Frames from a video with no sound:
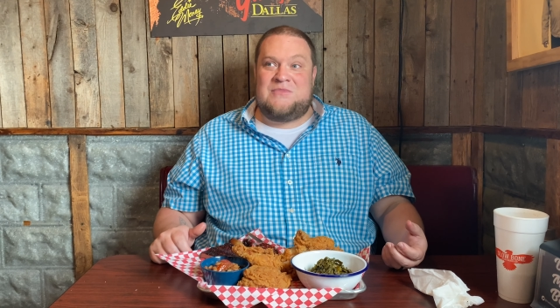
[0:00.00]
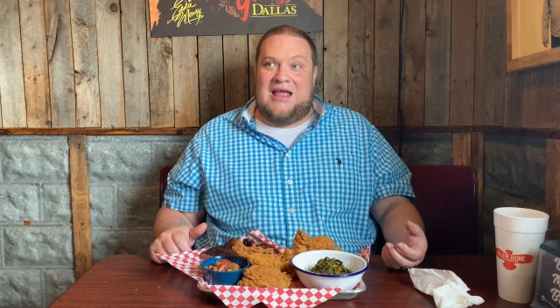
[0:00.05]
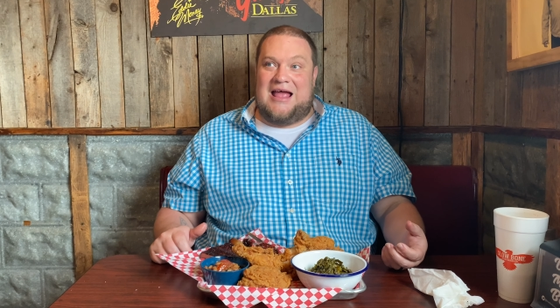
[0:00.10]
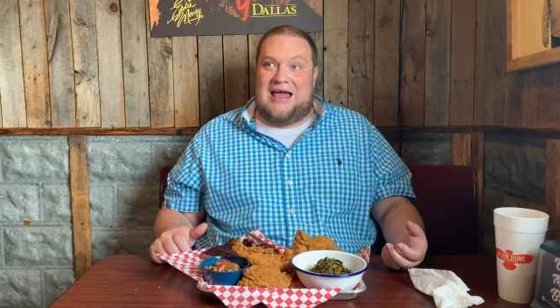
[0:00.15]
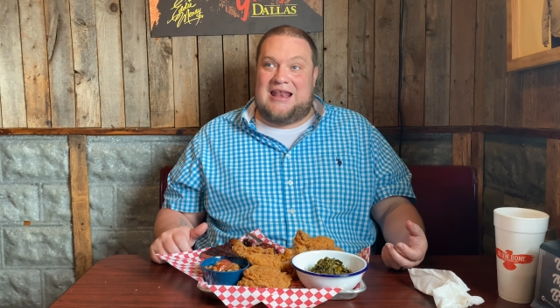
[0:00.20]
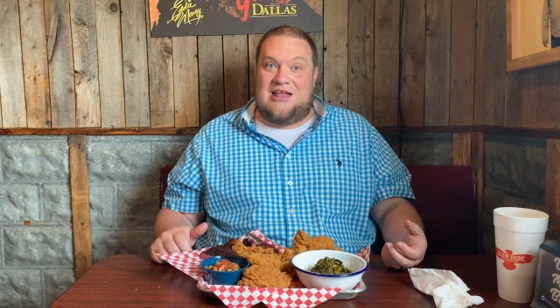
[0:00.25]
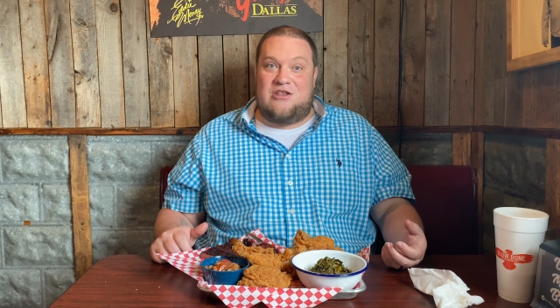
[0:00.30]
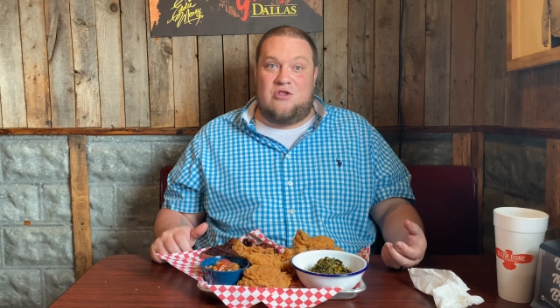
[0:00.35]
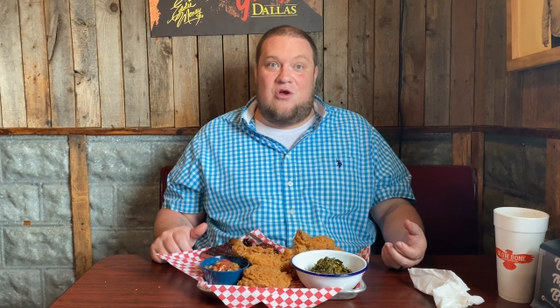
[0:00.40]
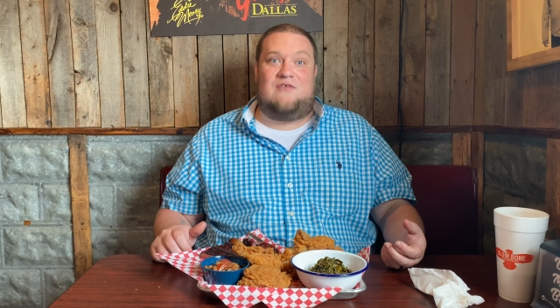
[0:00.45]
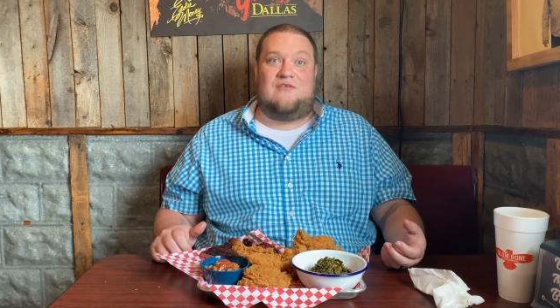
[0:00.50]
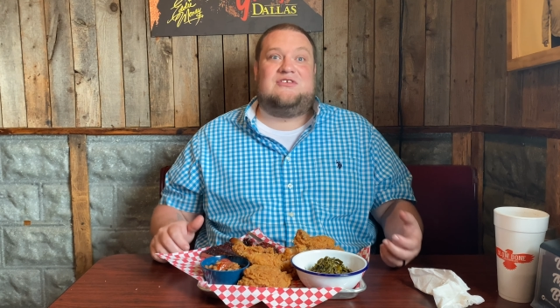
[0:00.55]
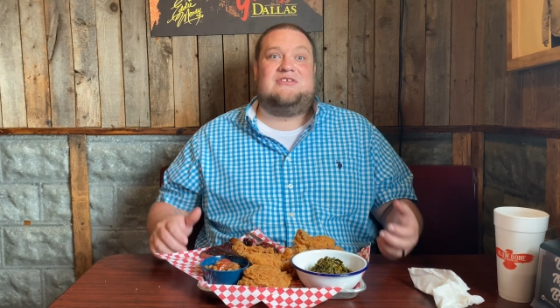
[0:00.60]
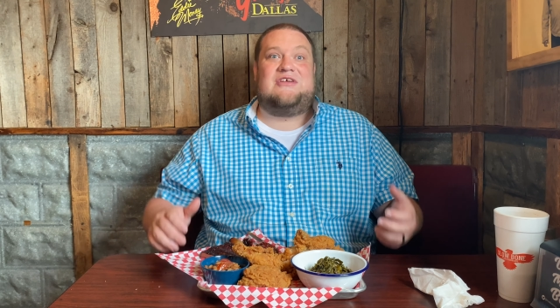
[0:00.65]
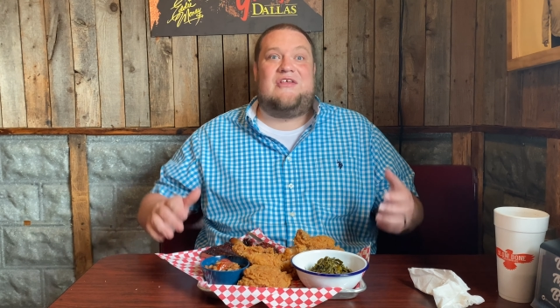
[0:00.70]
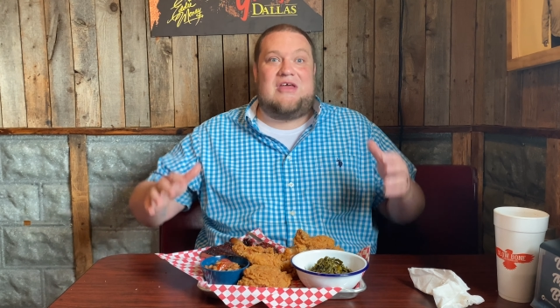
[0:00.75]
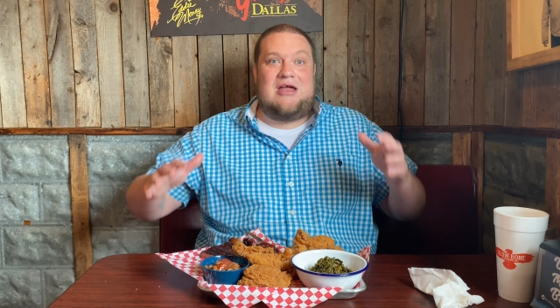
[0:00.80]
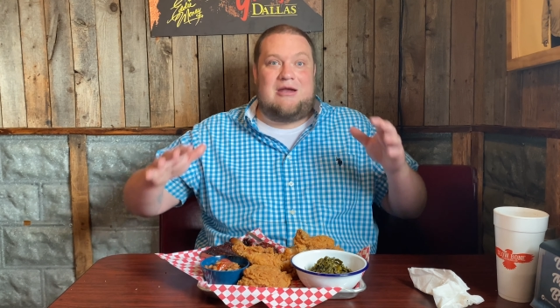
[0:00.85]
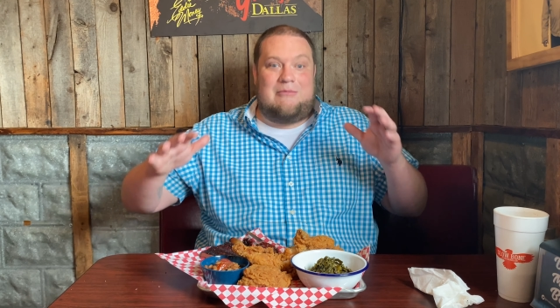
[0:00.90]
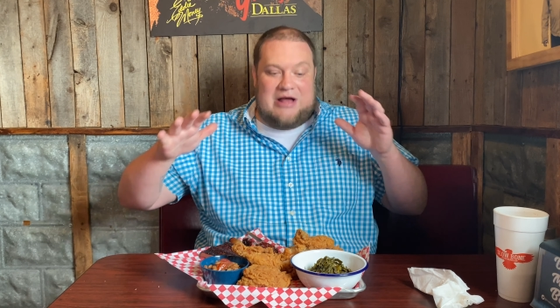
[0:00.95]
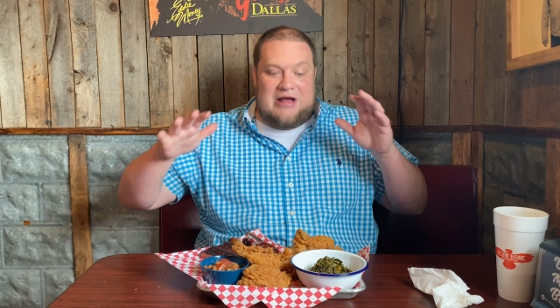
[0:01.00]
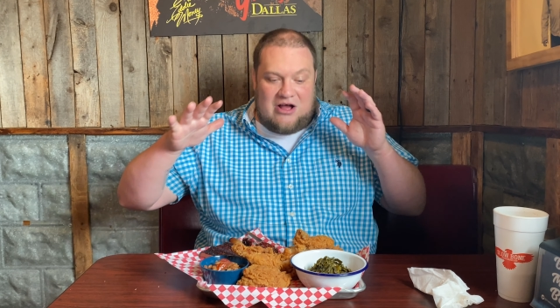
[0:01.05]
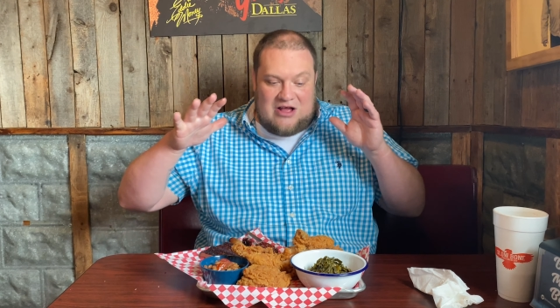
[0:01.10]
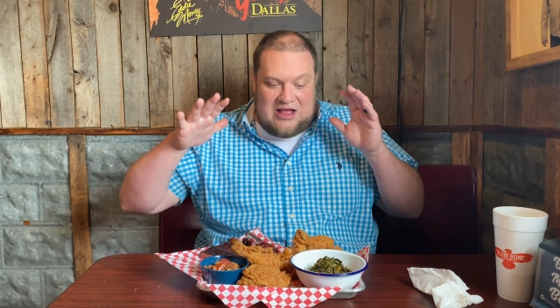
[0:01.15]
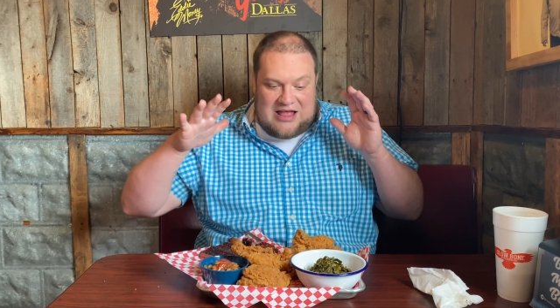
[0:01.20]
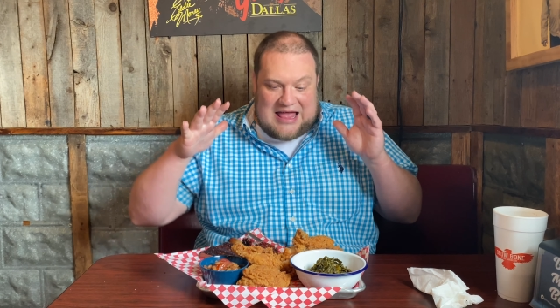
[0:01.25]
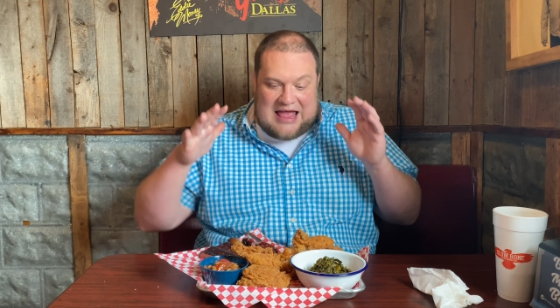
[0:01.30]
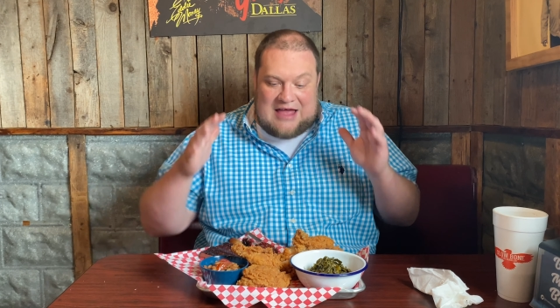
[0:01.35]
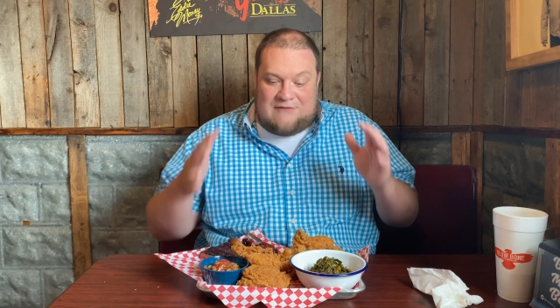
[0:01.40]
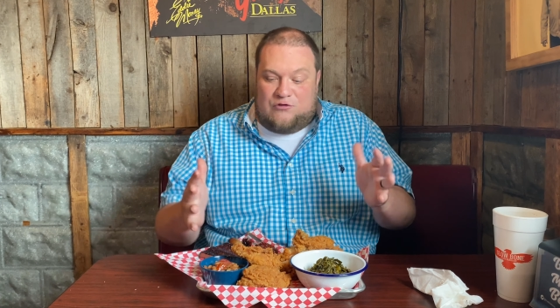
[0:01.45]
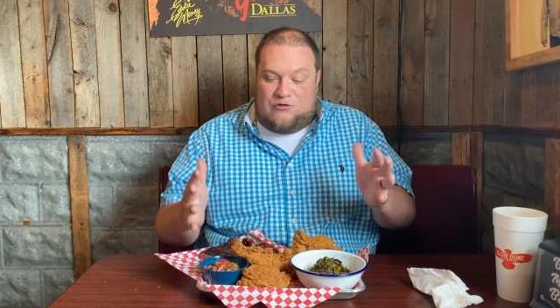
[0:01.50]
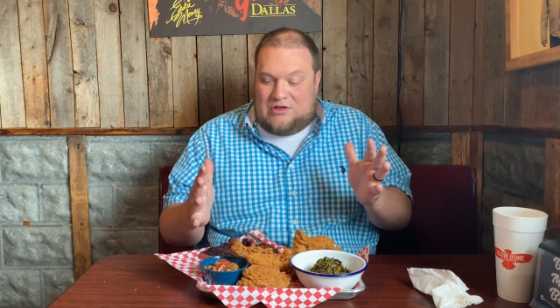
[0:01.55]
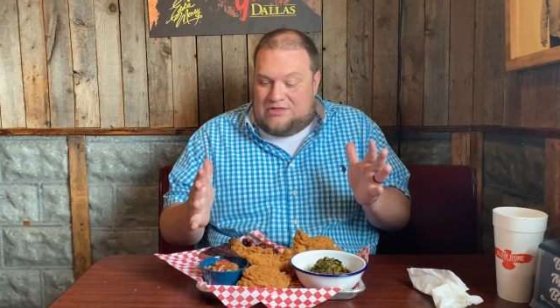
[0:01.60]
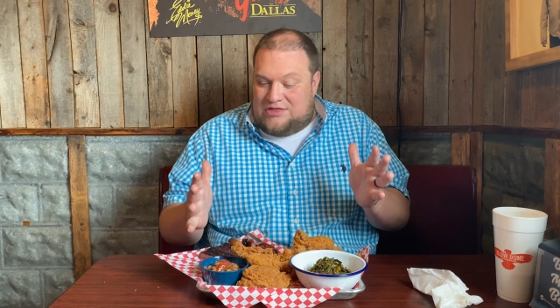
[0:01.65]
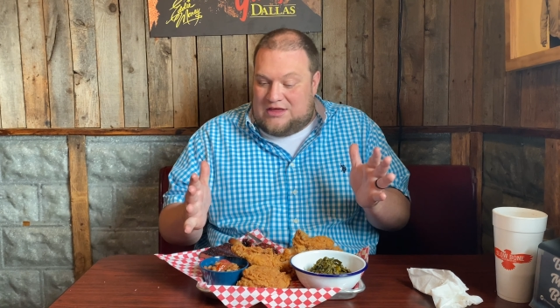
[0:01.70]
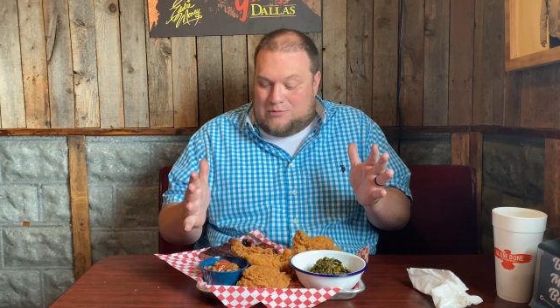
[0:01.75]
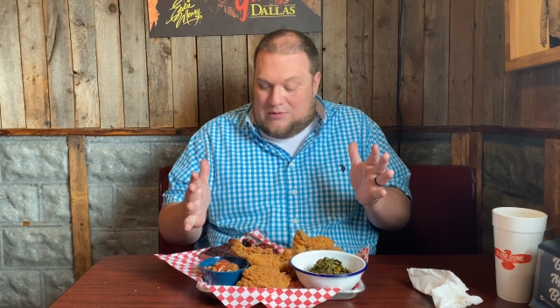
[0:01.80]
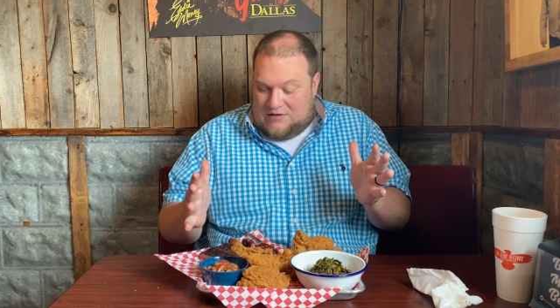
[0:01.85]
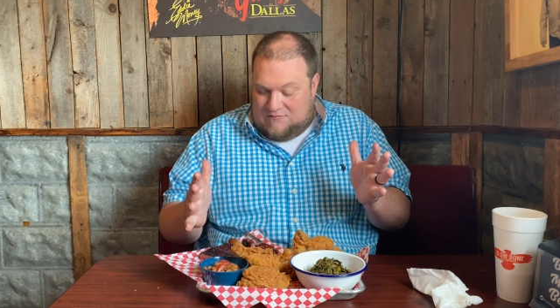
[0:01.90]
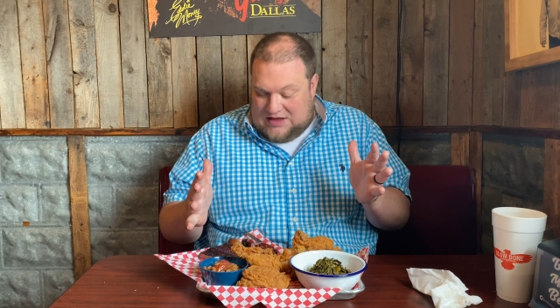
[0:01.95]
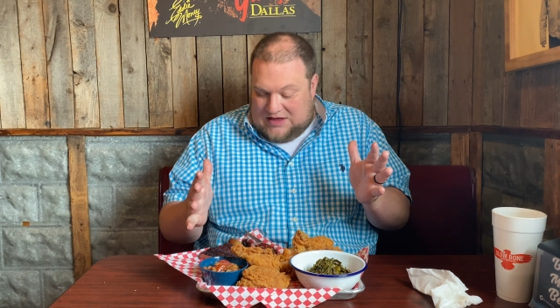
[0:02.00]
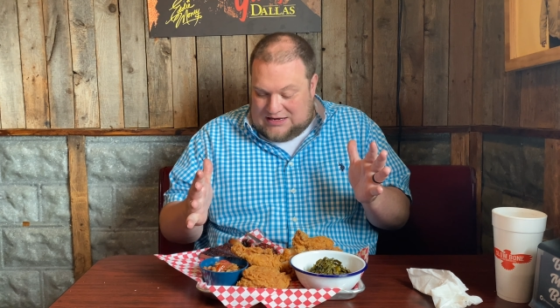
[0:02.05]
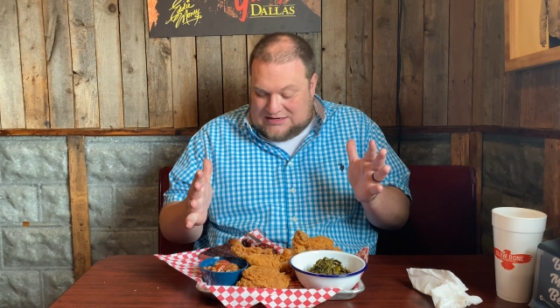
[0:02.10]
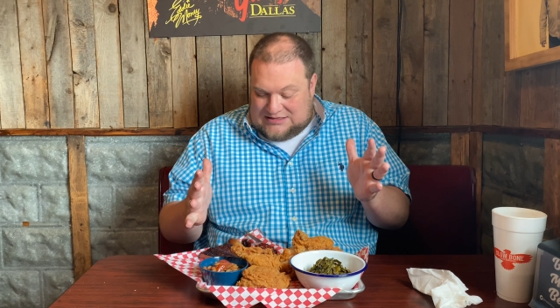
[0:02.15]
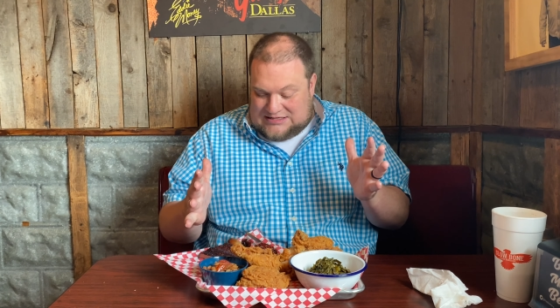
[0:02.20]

And I know I've said that about everything we've eaten